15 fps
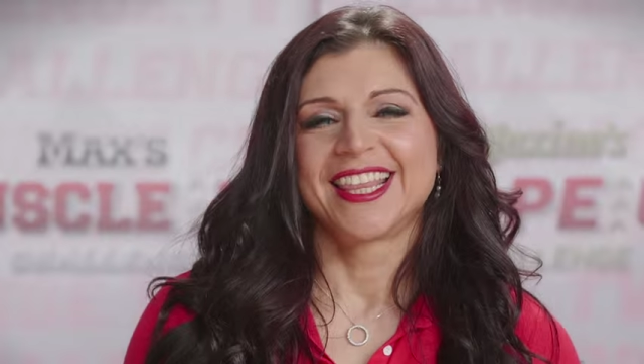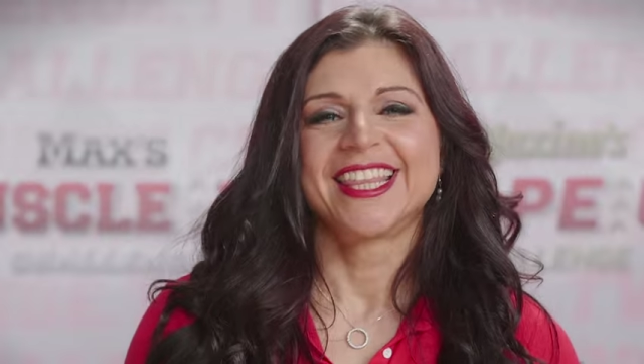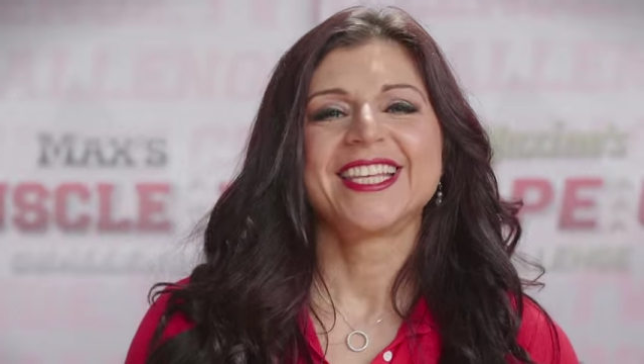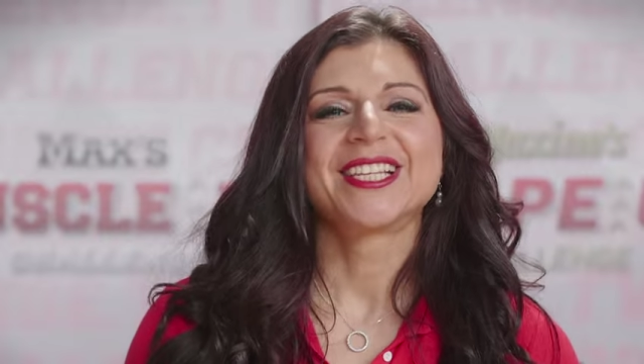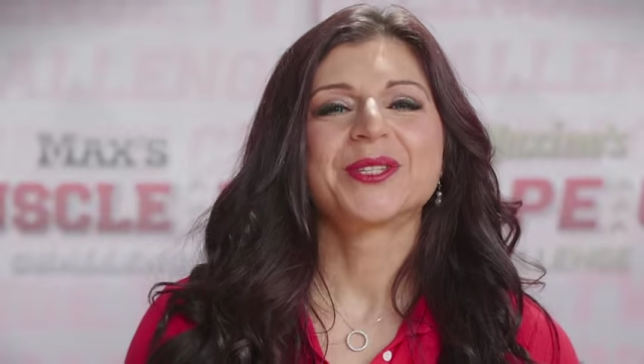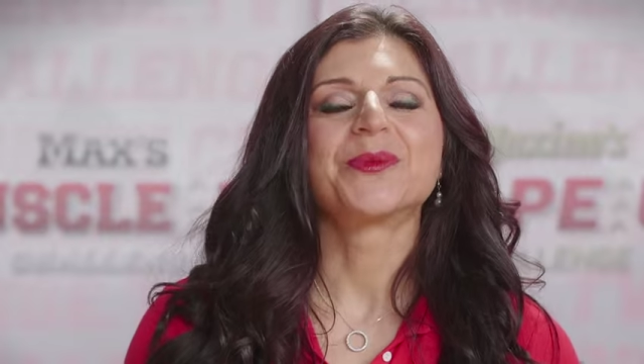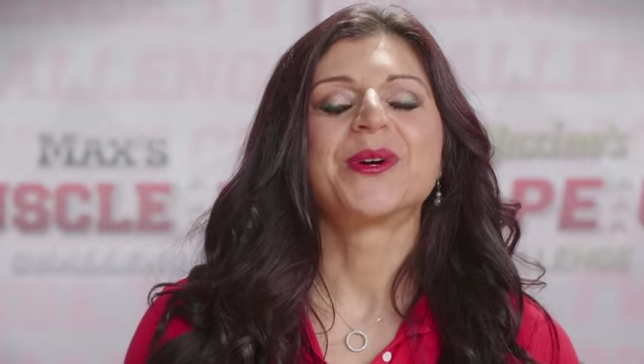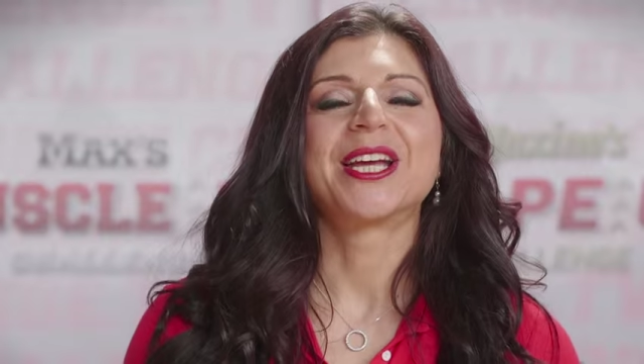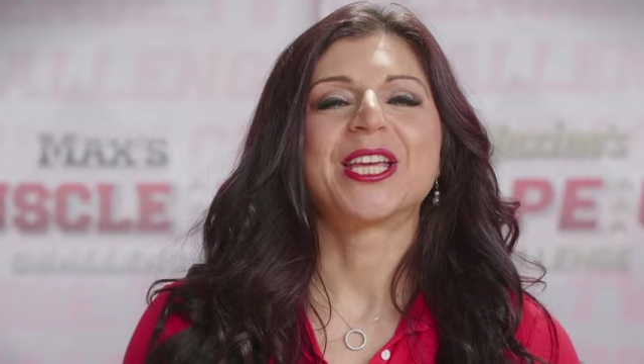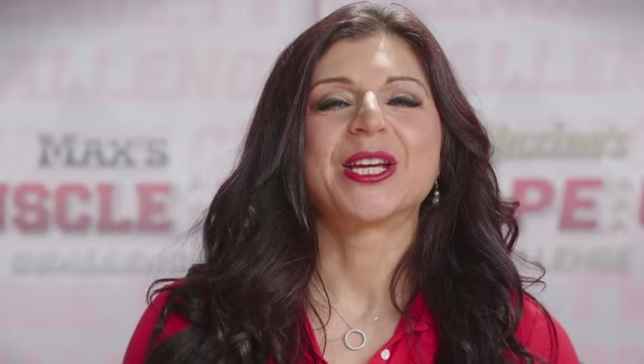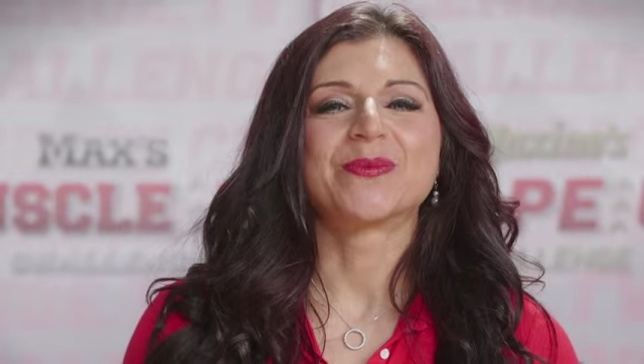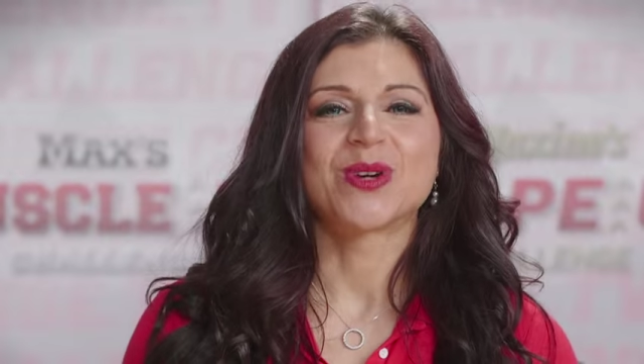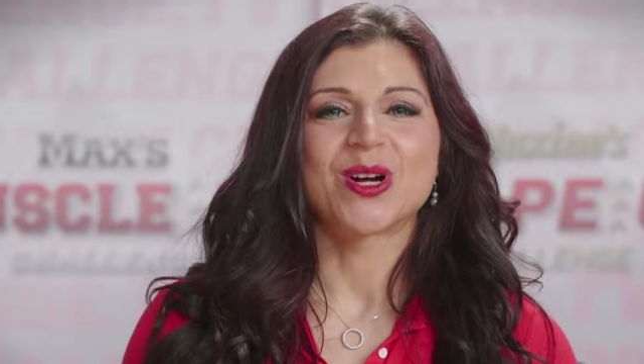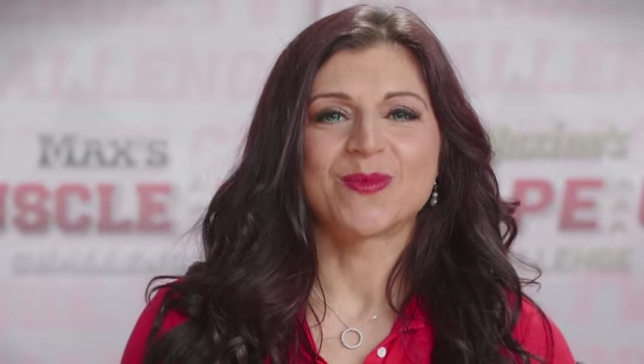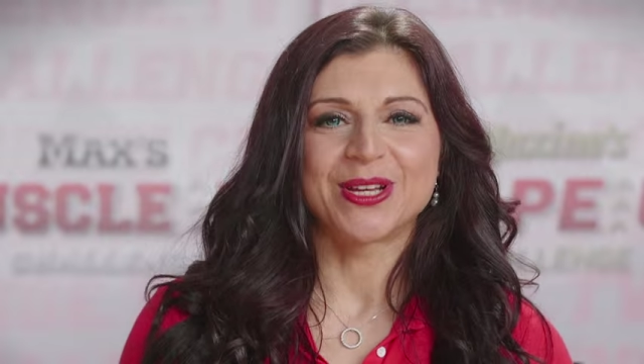This week you'll
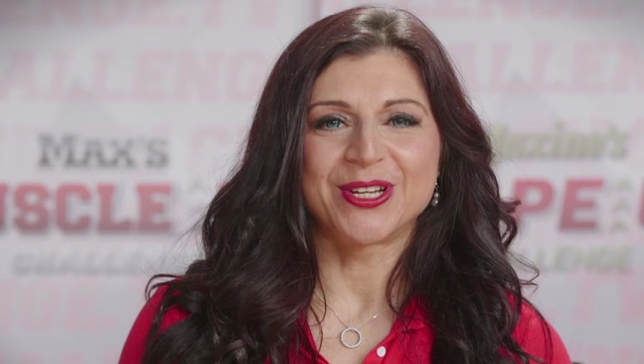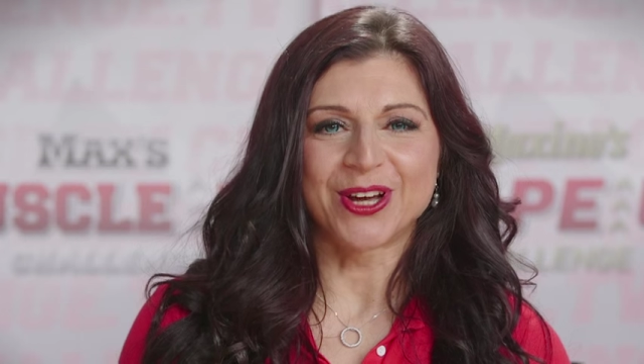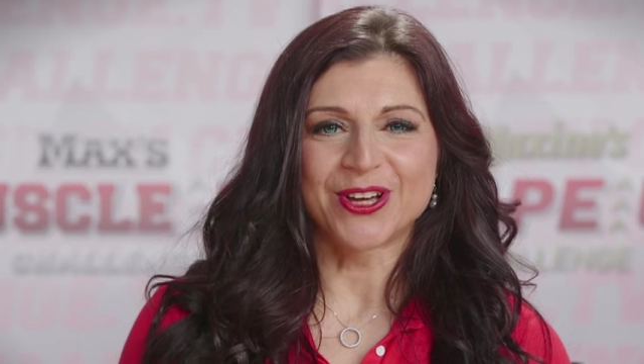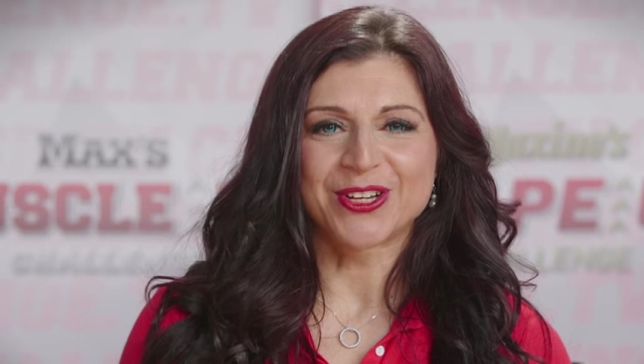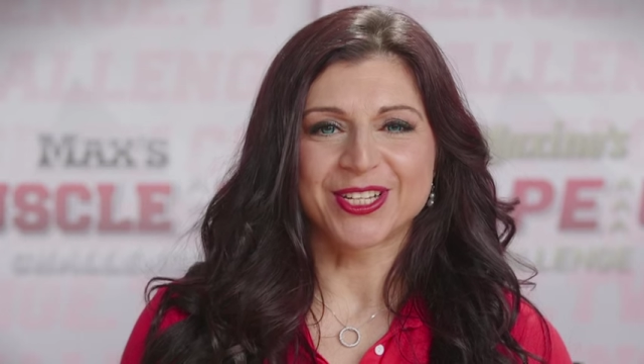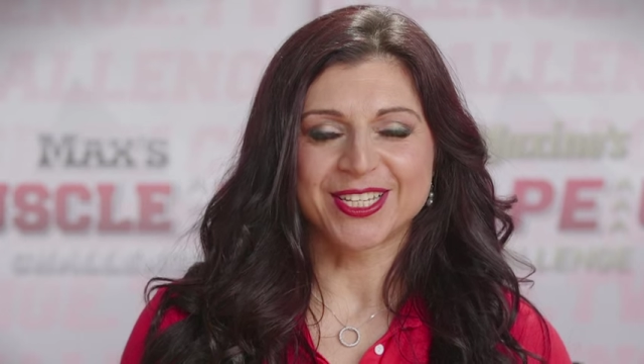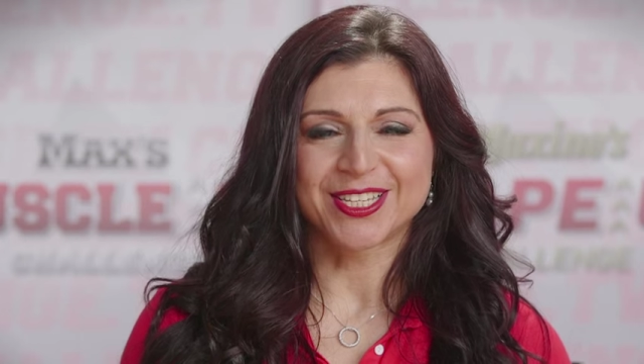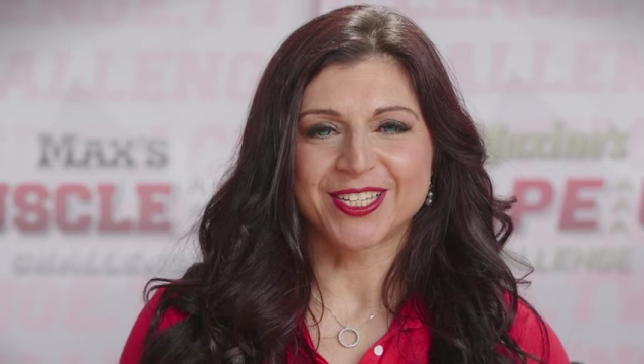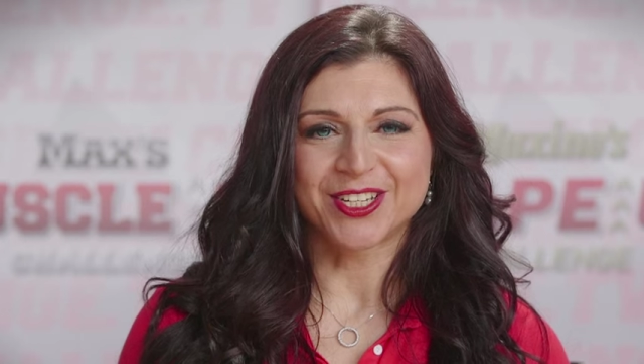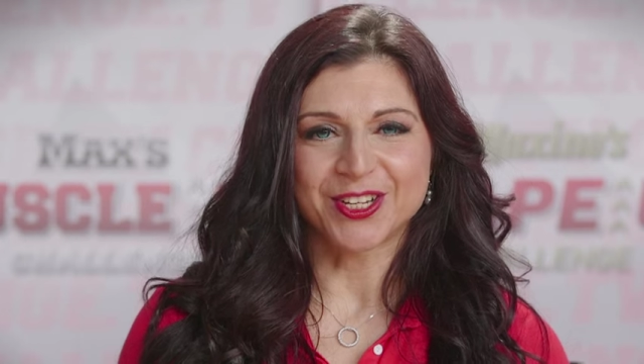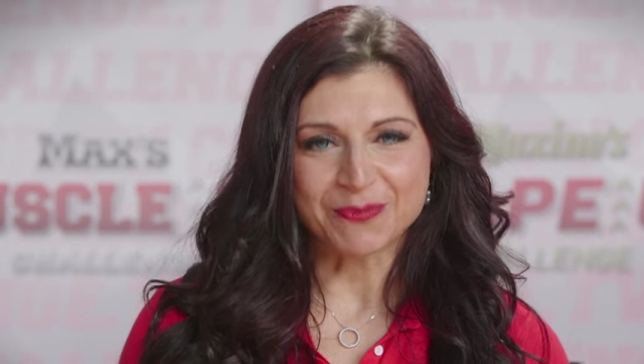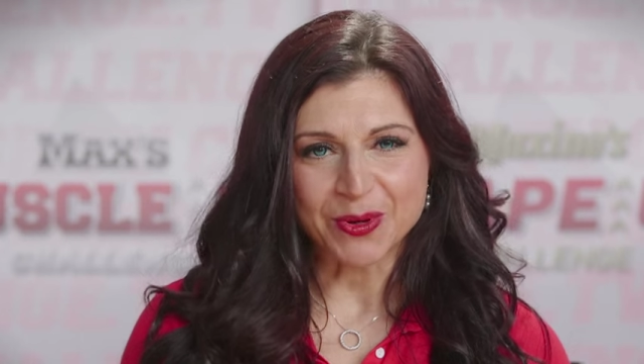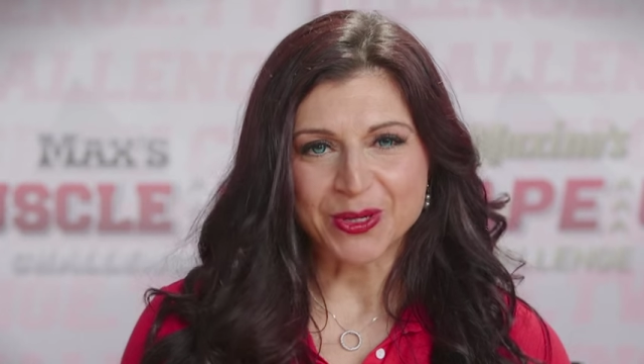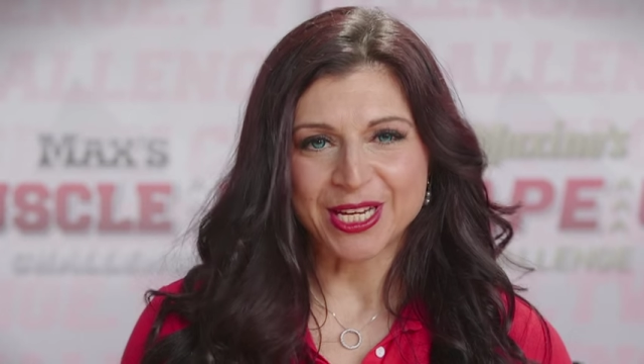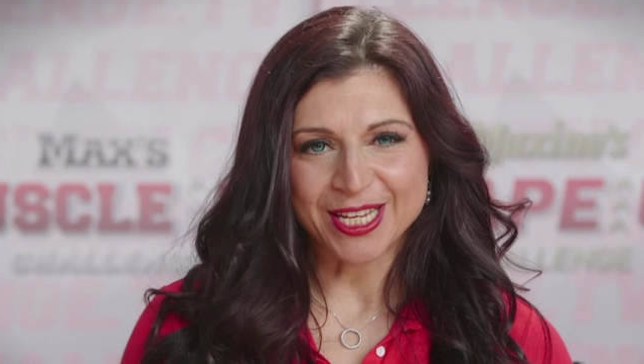probably notice that your
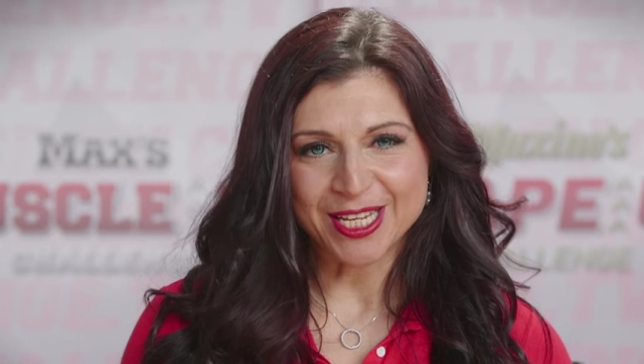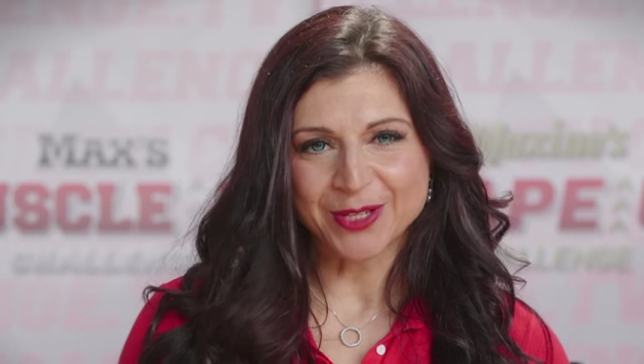body